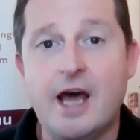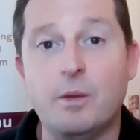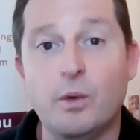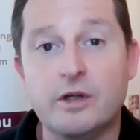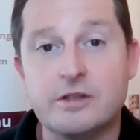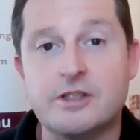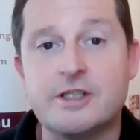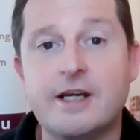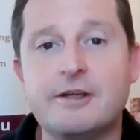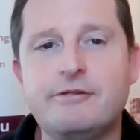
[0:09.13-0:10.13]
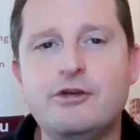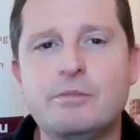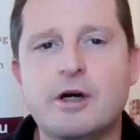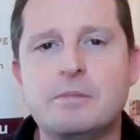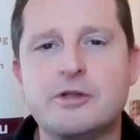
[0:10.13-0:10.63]
and I wanted to take a
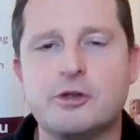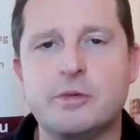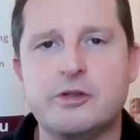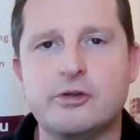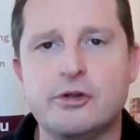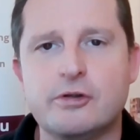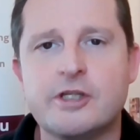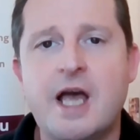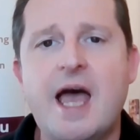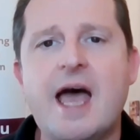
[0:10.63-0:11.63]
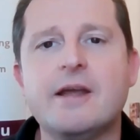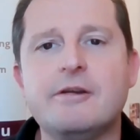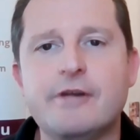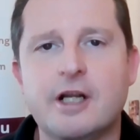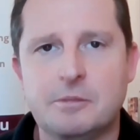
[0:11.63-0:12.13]
few moments to introduce our
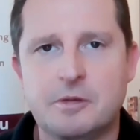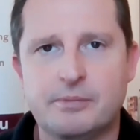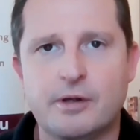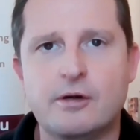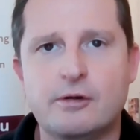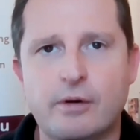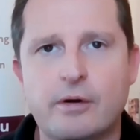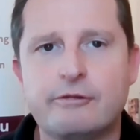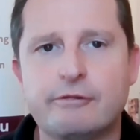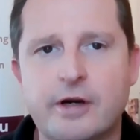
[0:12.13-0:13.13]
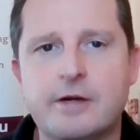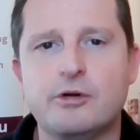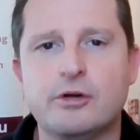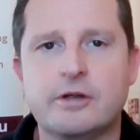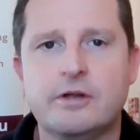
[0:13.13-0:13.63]
DevelopmentPro Growth
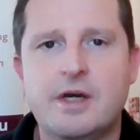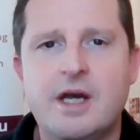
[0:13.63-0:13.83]
Framework.